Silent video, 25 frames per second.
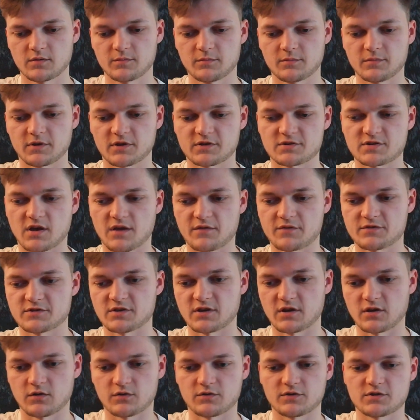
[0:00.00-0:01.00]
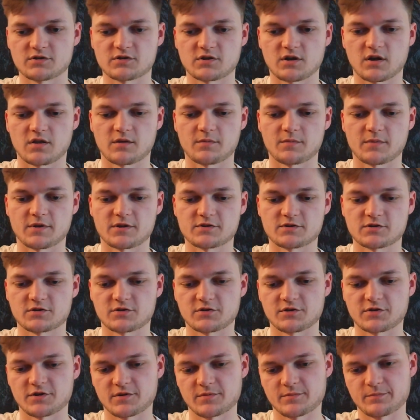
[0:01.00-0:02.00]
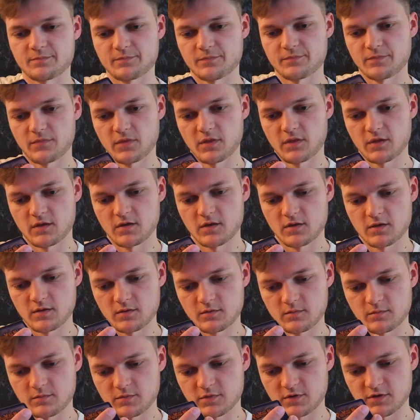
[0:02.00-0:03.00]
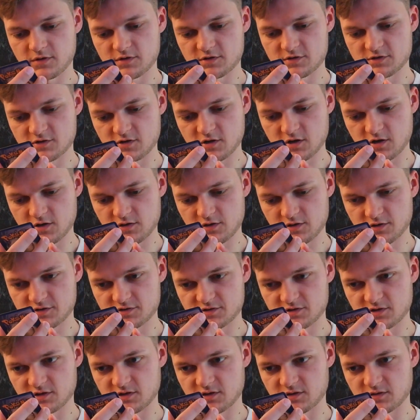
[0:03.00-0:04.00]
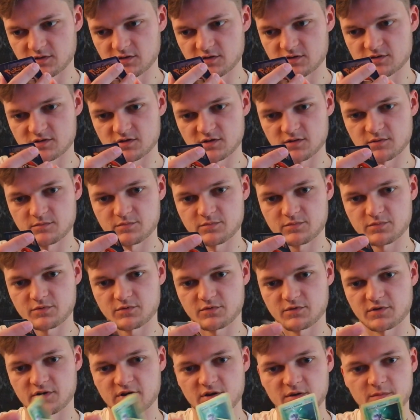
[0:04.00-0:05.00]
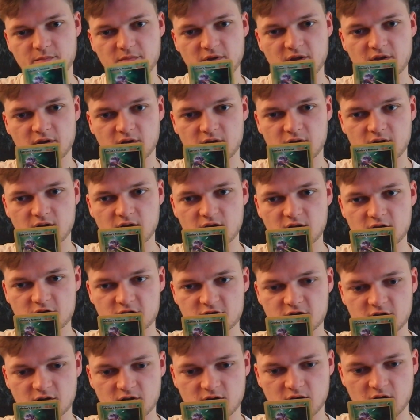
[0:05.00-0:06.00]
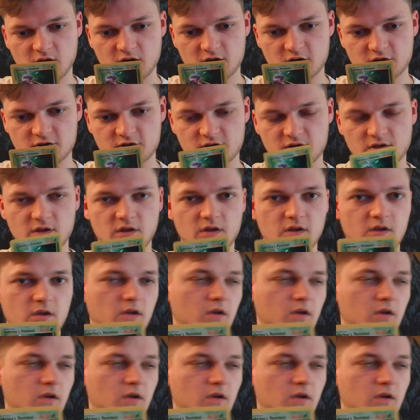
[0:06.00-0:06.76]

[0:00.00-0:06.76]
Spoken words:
because obviously I only saw them on stream. But this card looks like it's in pretty mint condition, actually.